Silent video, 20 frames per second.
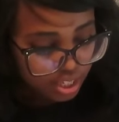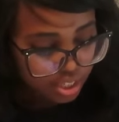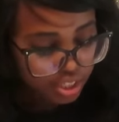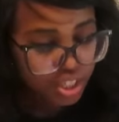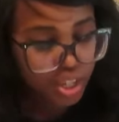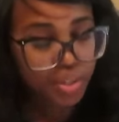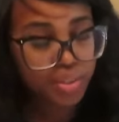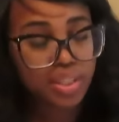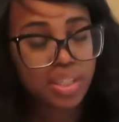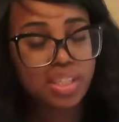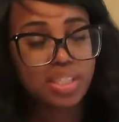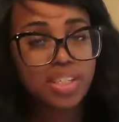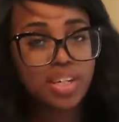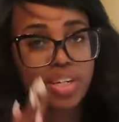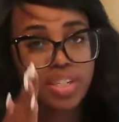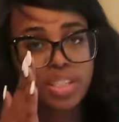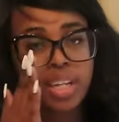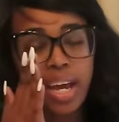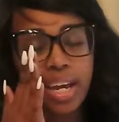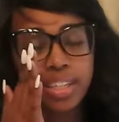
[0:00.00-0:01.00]
So this
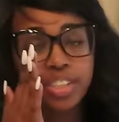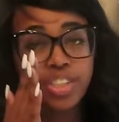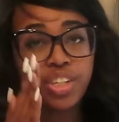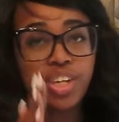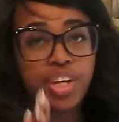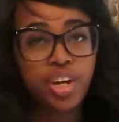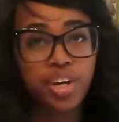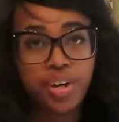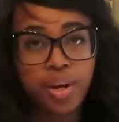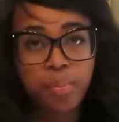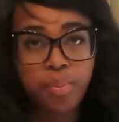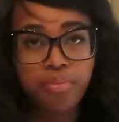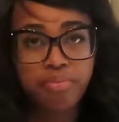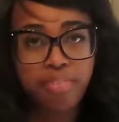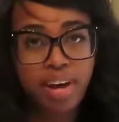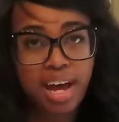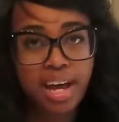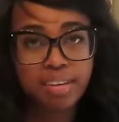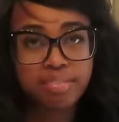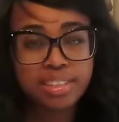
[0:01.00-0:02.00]
year is actually year number
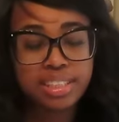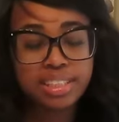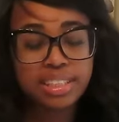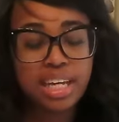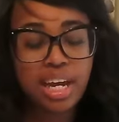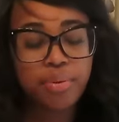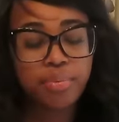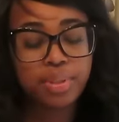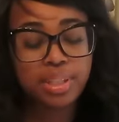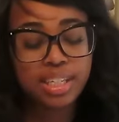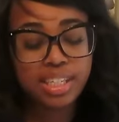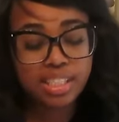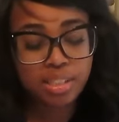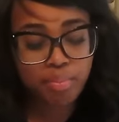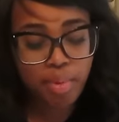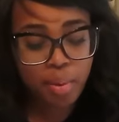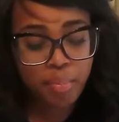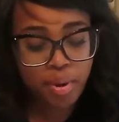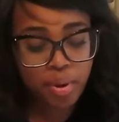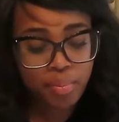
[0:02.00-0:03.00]
5 since I released
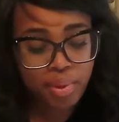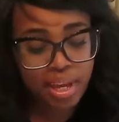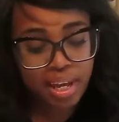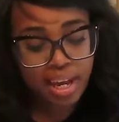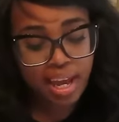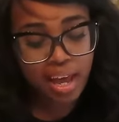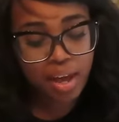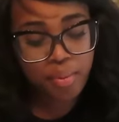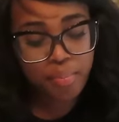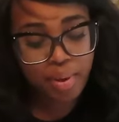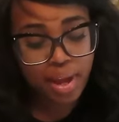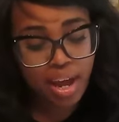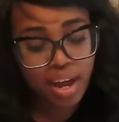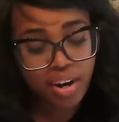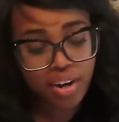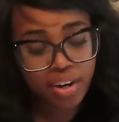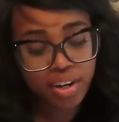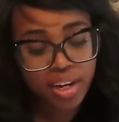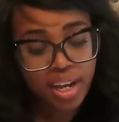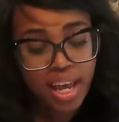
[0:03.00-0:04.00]
my mermaid gown
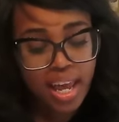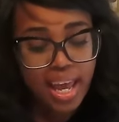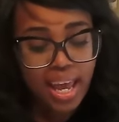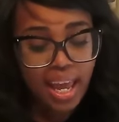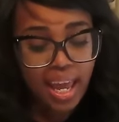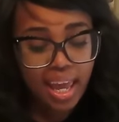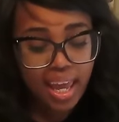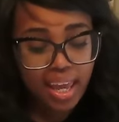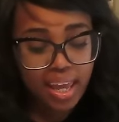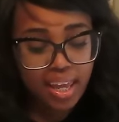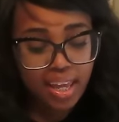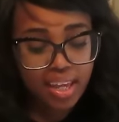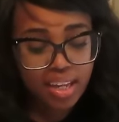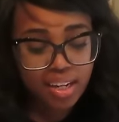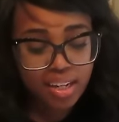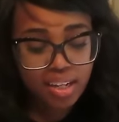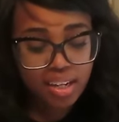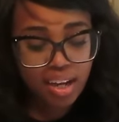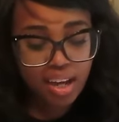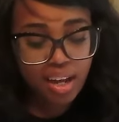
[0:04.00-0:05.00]
pattern,
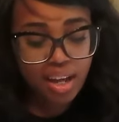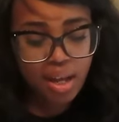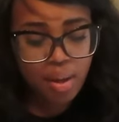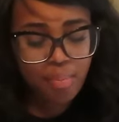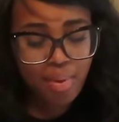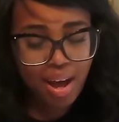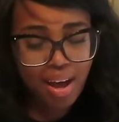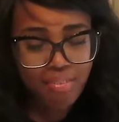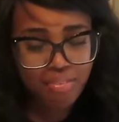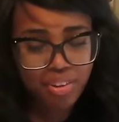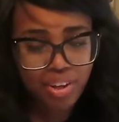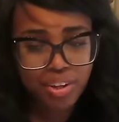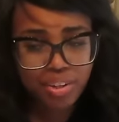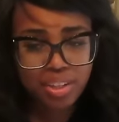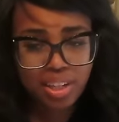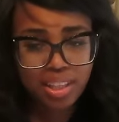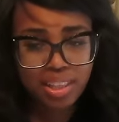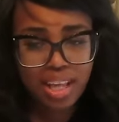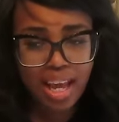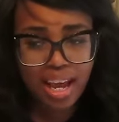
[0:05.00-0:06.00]
and I've
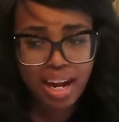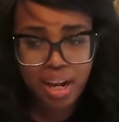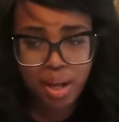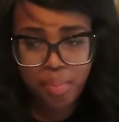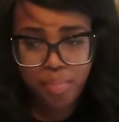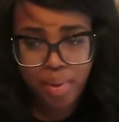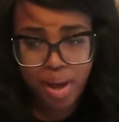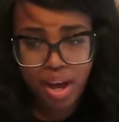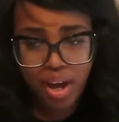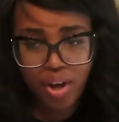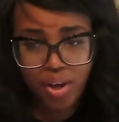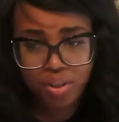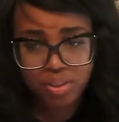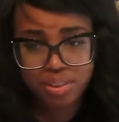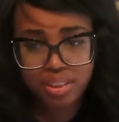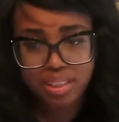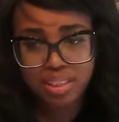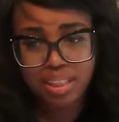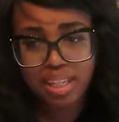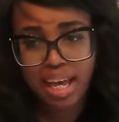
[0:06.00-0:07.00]
learned a lot
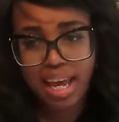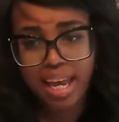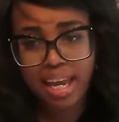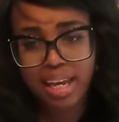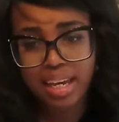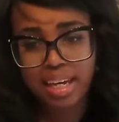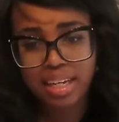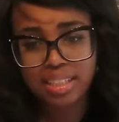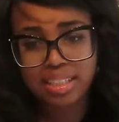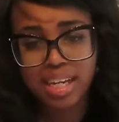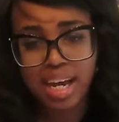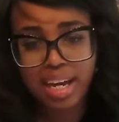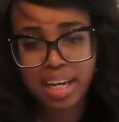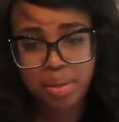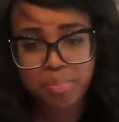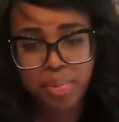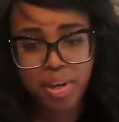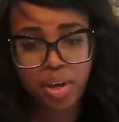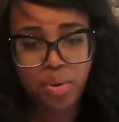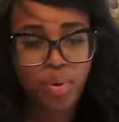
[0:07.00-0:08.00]
about like
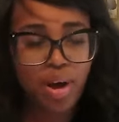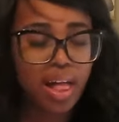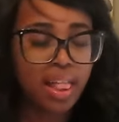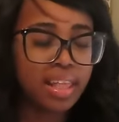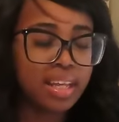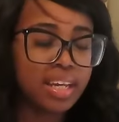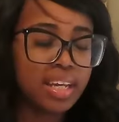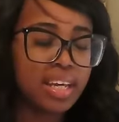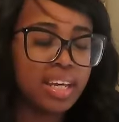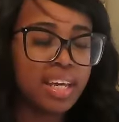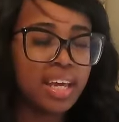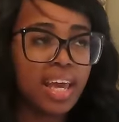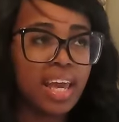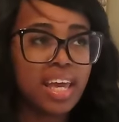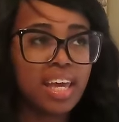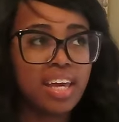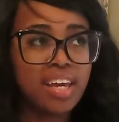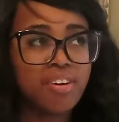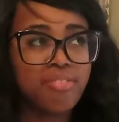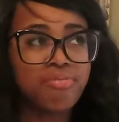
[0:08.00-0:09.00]
document quality
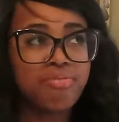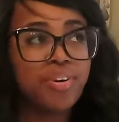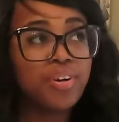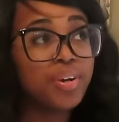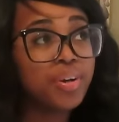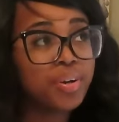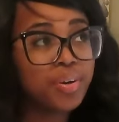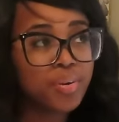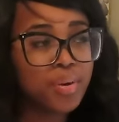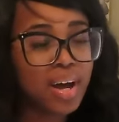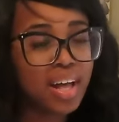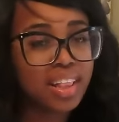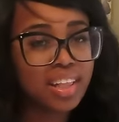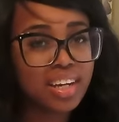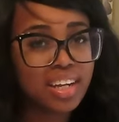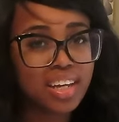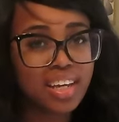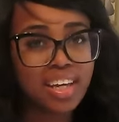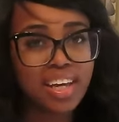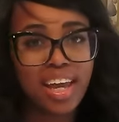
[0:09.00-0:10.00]
and photo
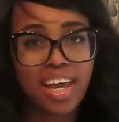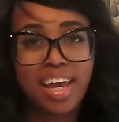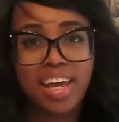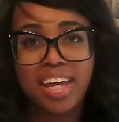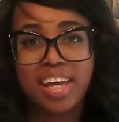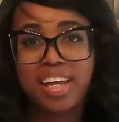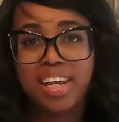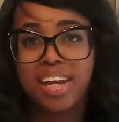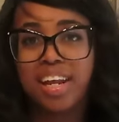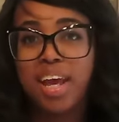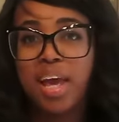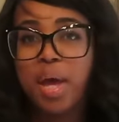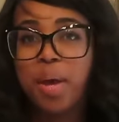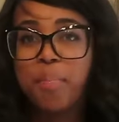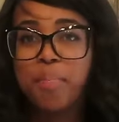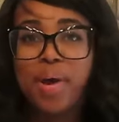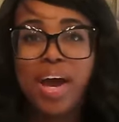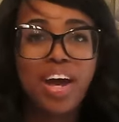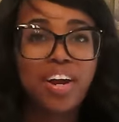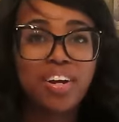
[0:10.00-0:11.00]
quality and
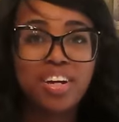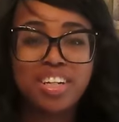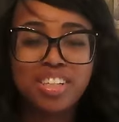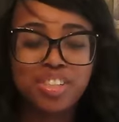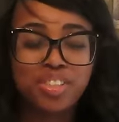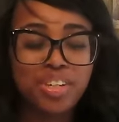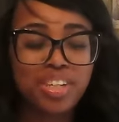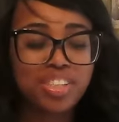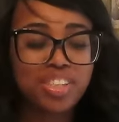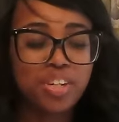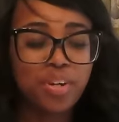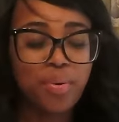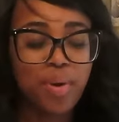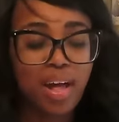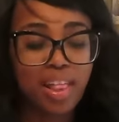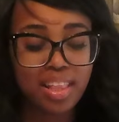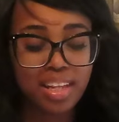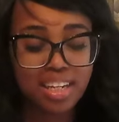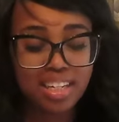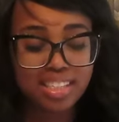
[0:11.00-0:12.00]
pattern instruction
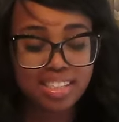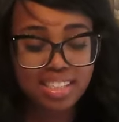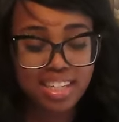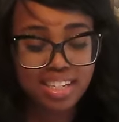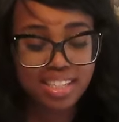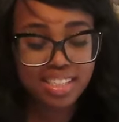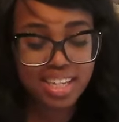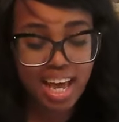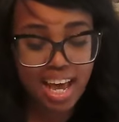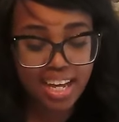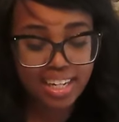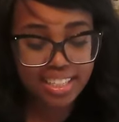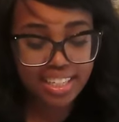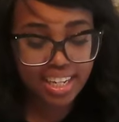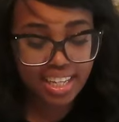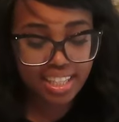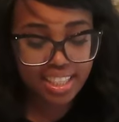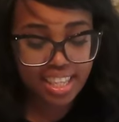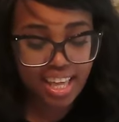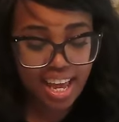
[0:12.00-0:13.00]
quality since I
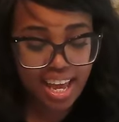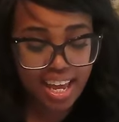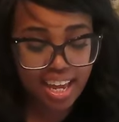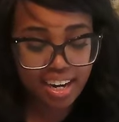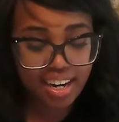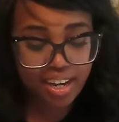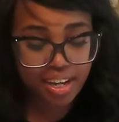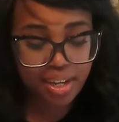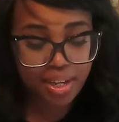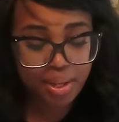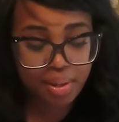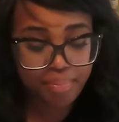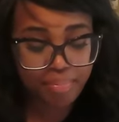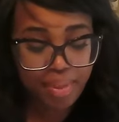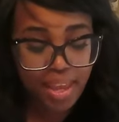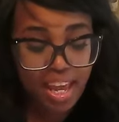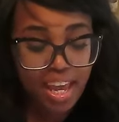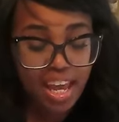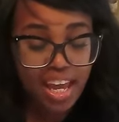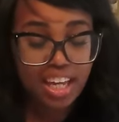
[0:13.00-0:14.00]
did that
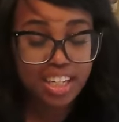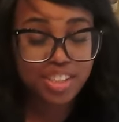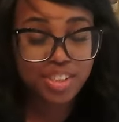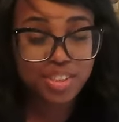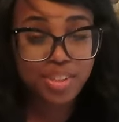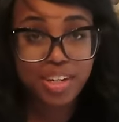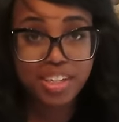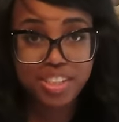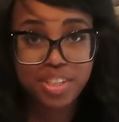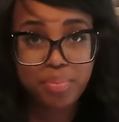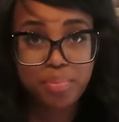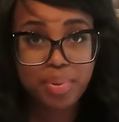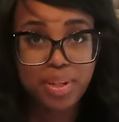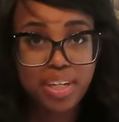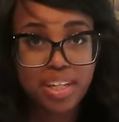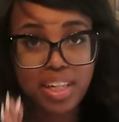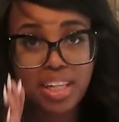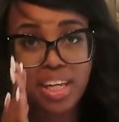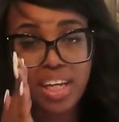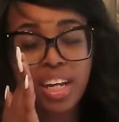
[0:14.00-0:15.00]
instruction
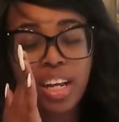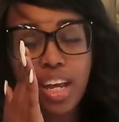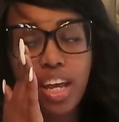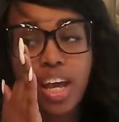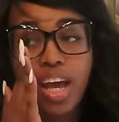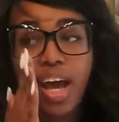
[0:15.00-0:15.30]
booklet,